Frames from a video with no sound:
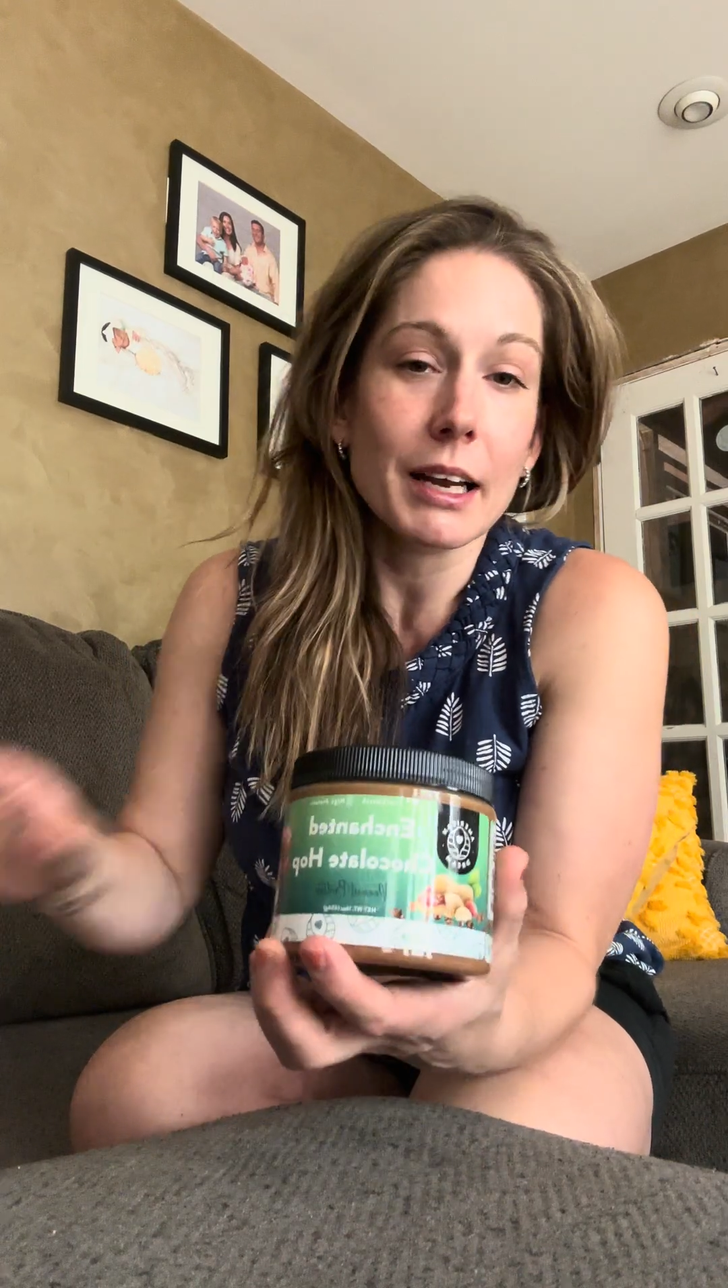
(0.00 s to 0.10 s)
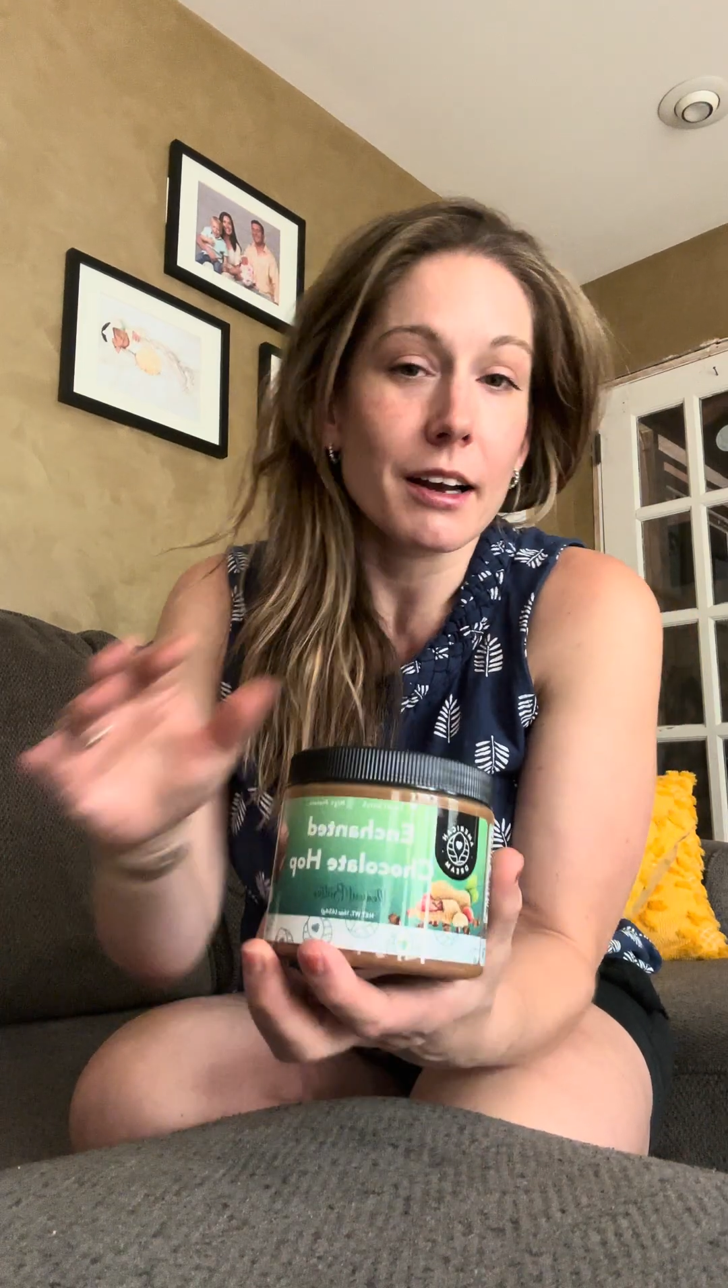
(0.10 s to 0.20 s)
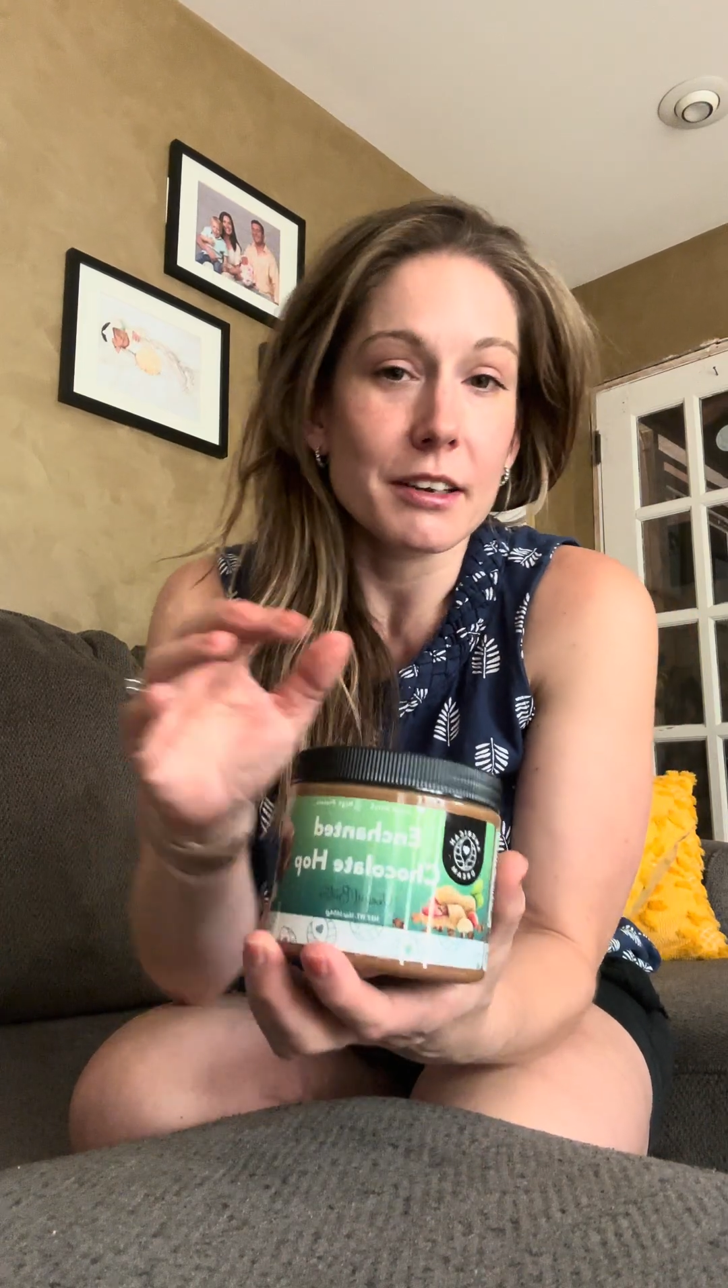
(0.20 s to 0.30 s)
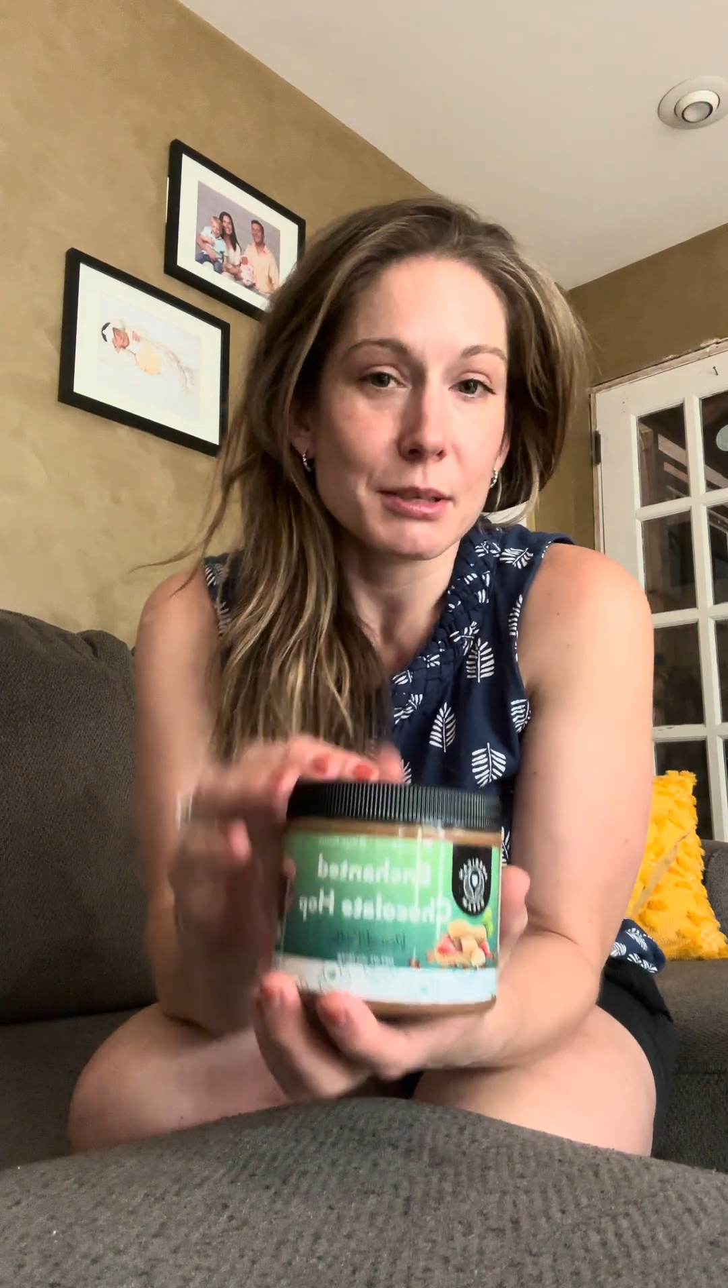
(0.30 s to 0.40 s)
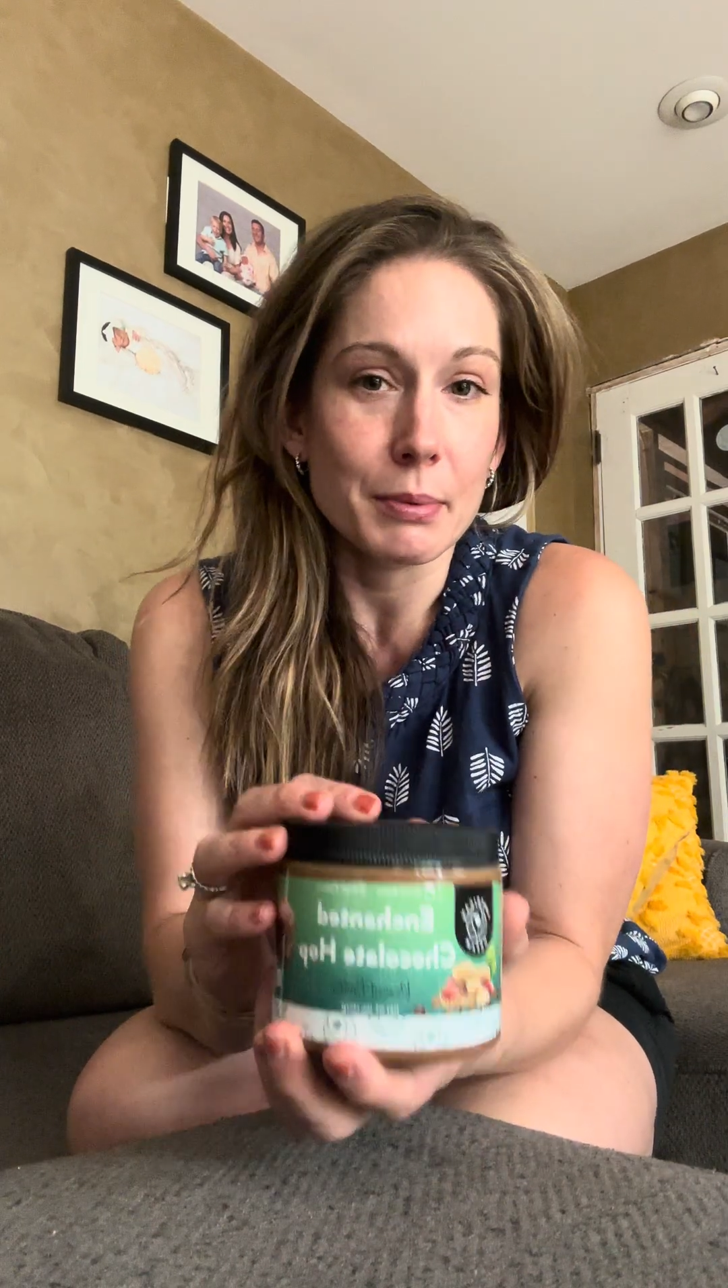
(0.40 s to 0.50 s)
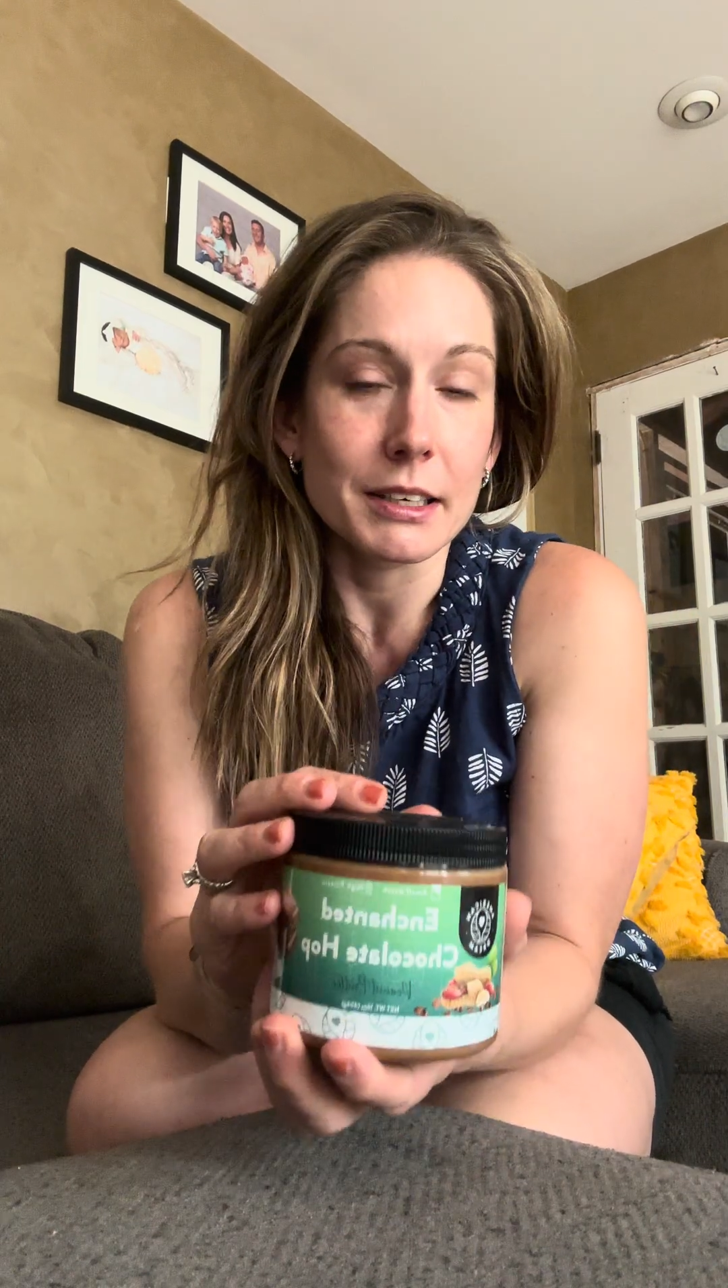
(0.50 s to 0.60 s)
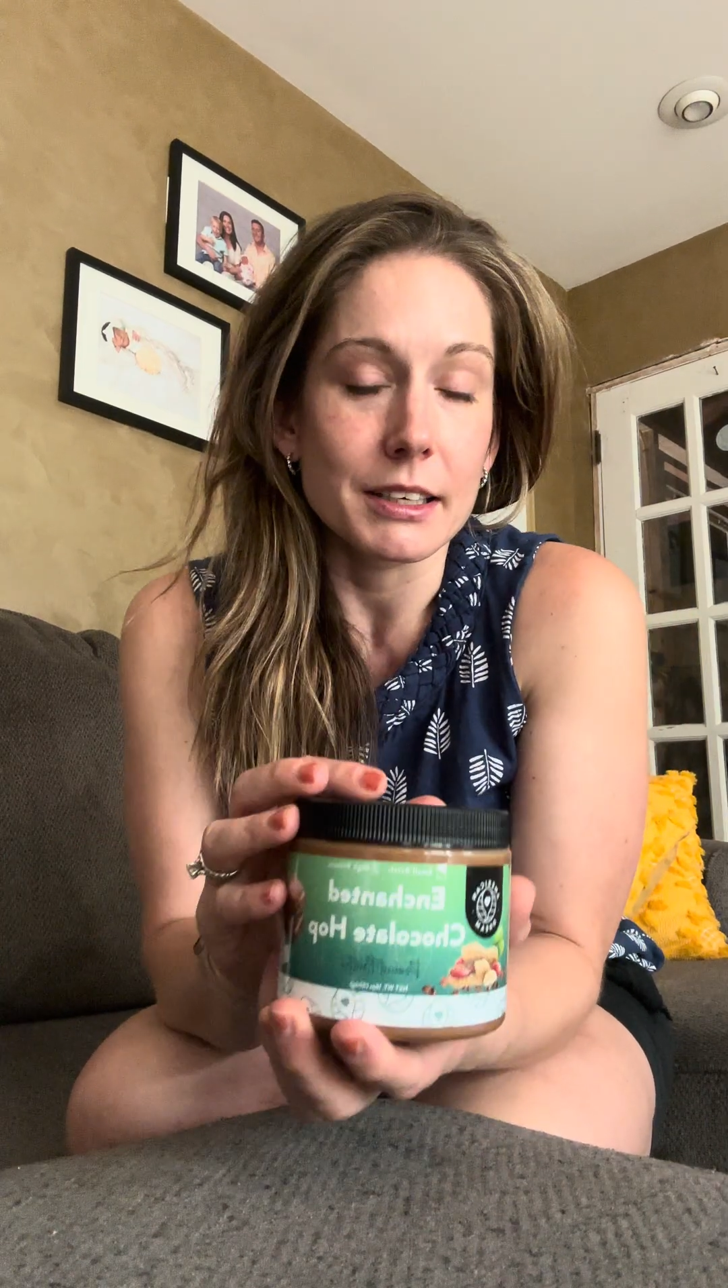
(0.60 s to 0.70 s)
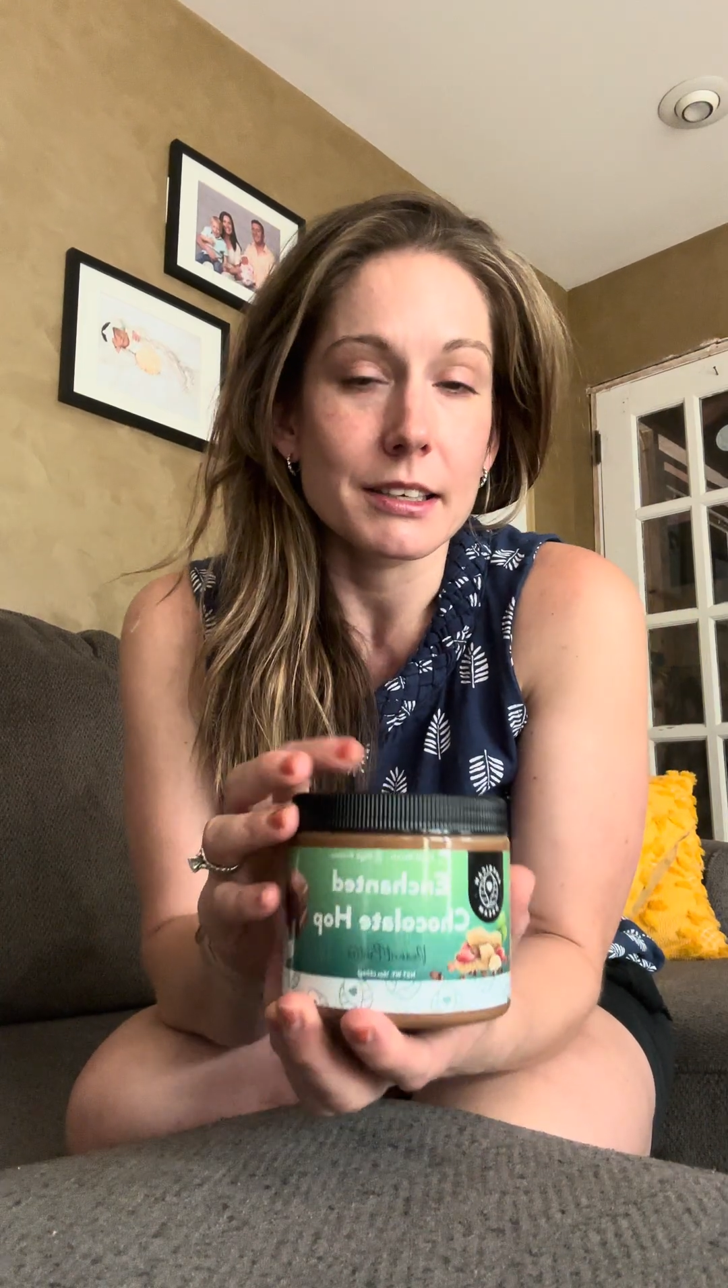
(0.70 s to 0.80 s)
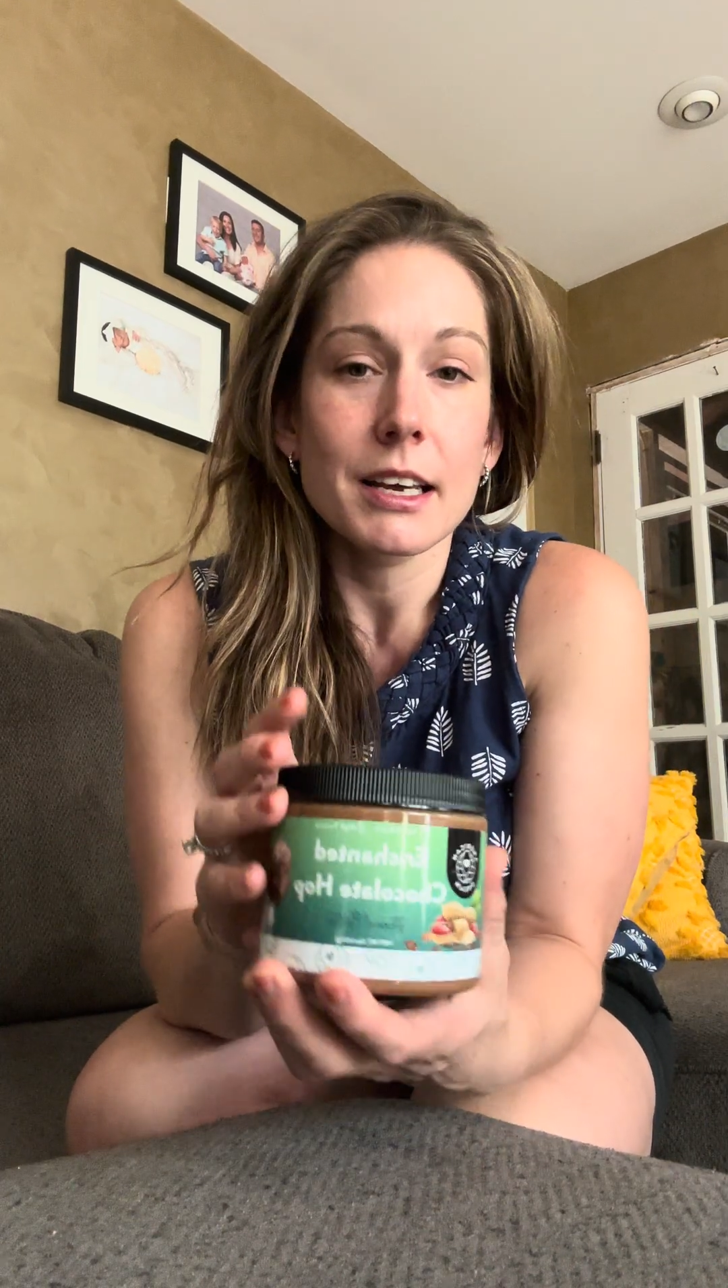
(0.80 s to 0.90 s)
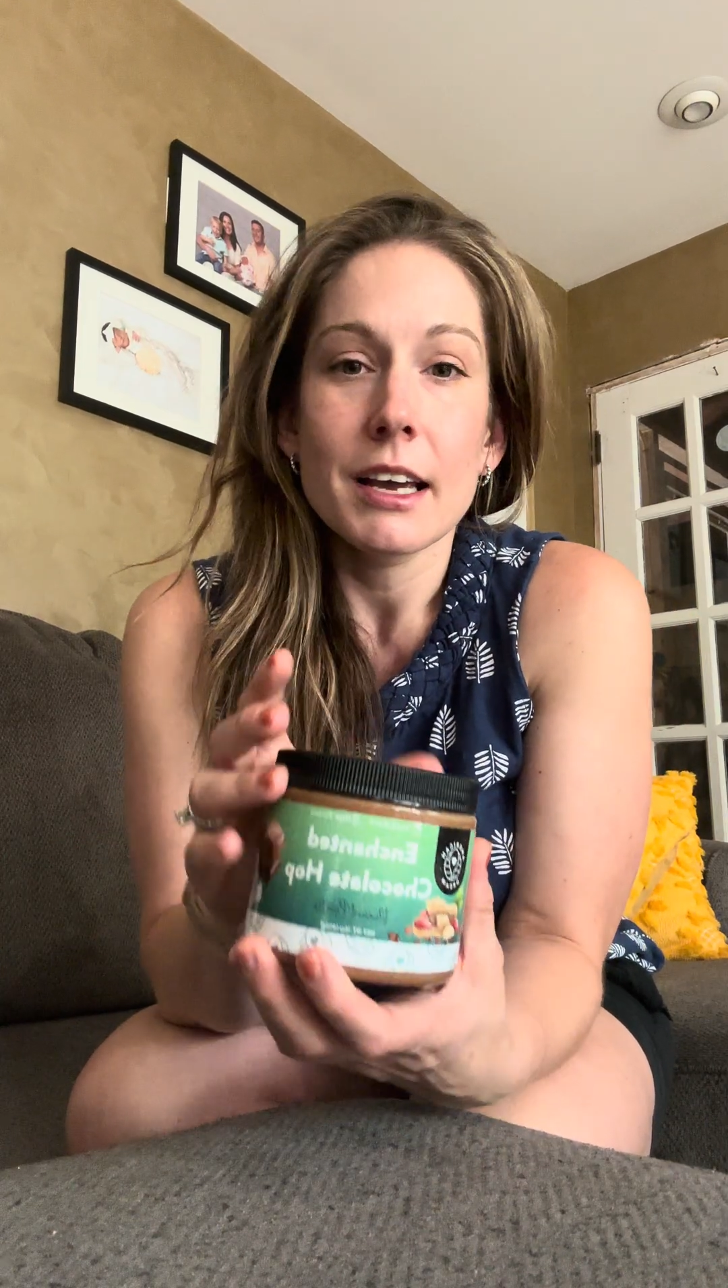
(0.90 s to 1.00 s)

honest opinion.